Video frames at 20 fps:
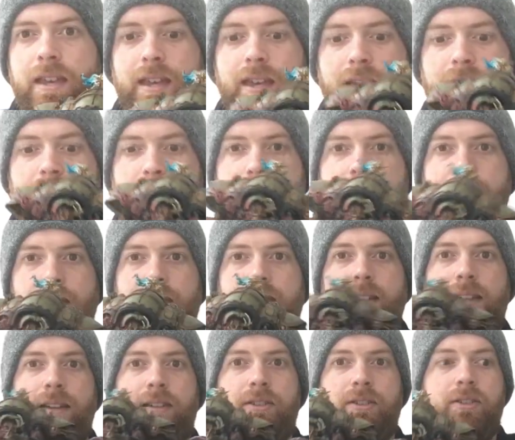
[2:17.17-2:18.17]
And then
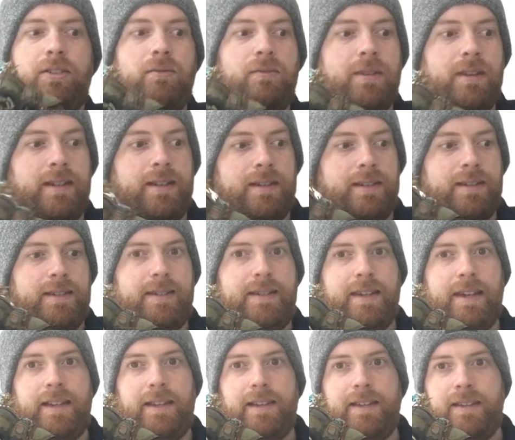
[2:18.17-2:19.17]
next to a
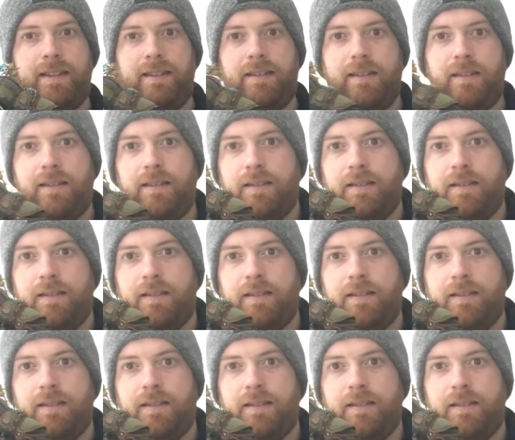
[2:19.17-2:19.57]
Castellan,